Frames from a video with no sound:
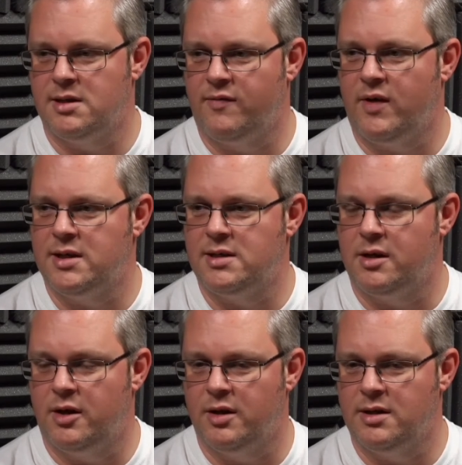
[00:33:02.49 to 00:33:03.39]
The devices are
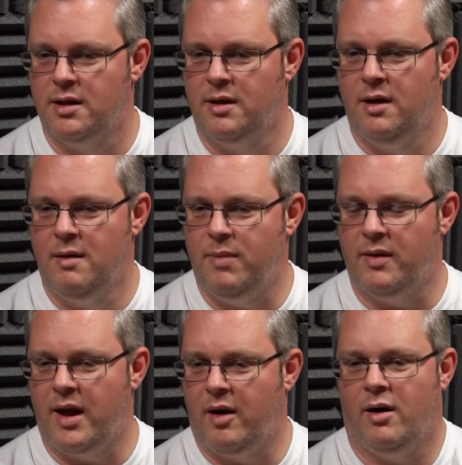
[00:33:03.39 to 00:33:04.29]
good,
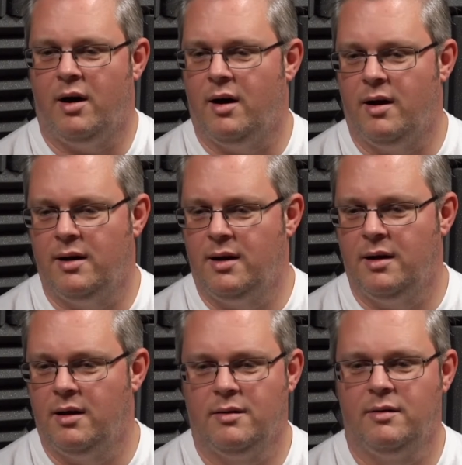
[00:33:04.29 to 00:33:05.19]
but there are
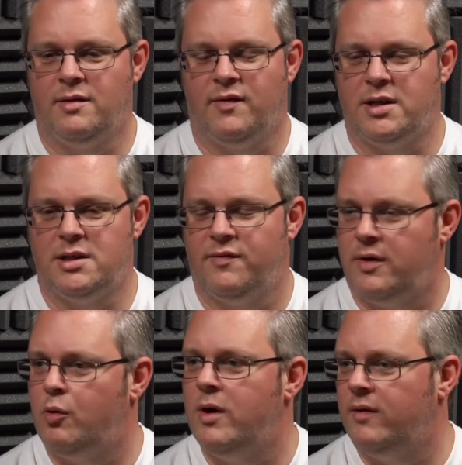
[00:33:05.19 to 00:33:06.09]
devices of
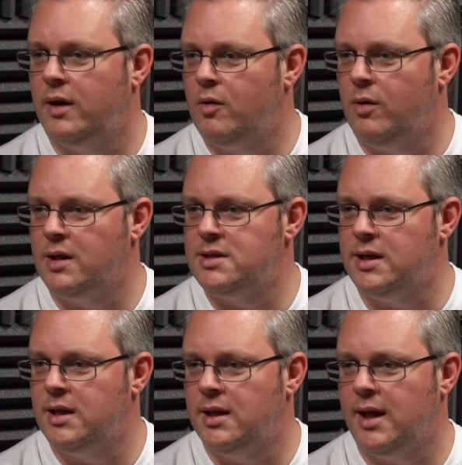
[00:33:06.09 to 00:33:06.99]
equivalent
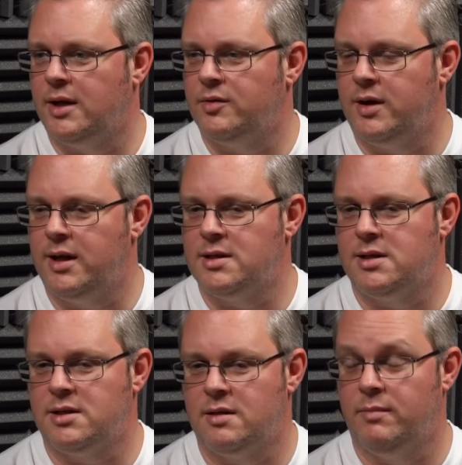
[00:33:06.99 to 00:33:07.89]
quality in the Android
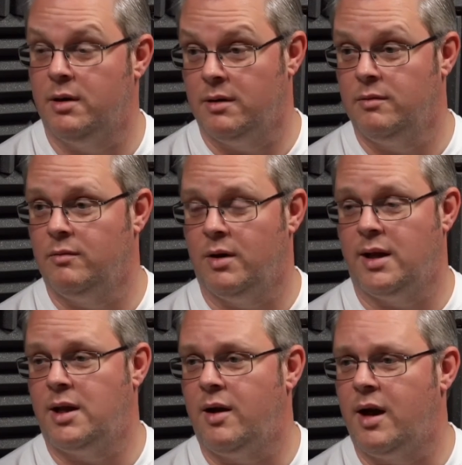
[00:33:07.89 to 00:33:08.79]
ecosystem. But what
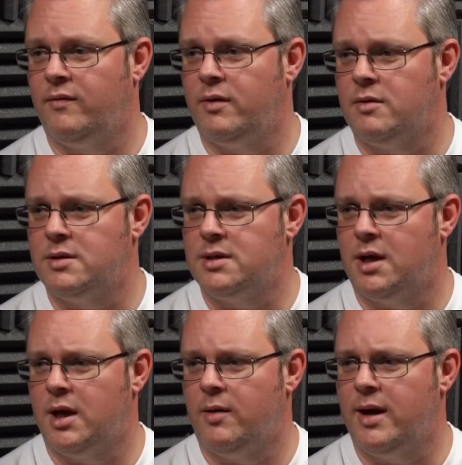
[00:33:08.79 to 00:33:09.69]
they don't have, of course, is
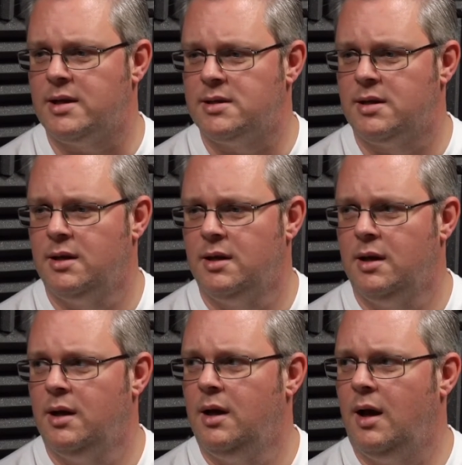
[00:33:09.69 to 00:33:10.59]
iOS.
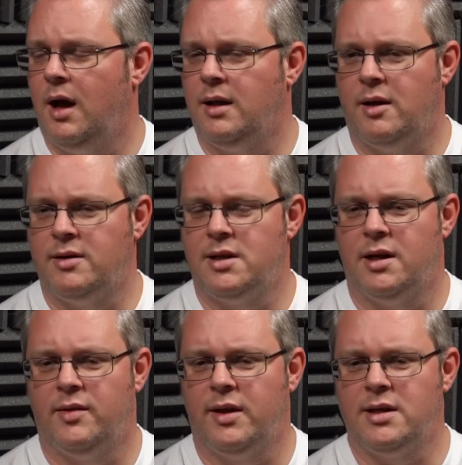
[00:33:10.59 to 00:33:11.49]
And there are
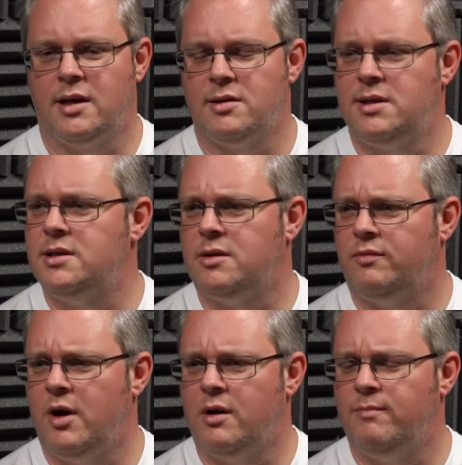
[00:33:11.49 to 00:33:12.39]
certain things, like I was listening to a
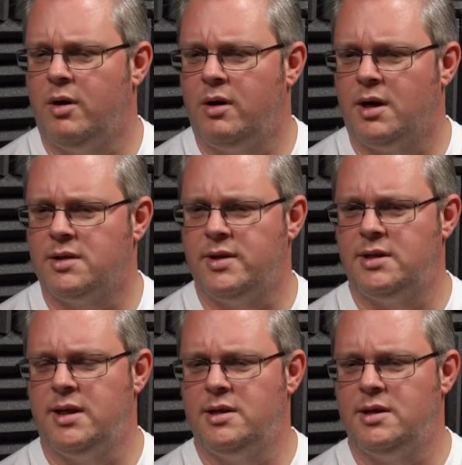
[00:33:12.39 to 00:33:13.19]
Rogan podcast recently.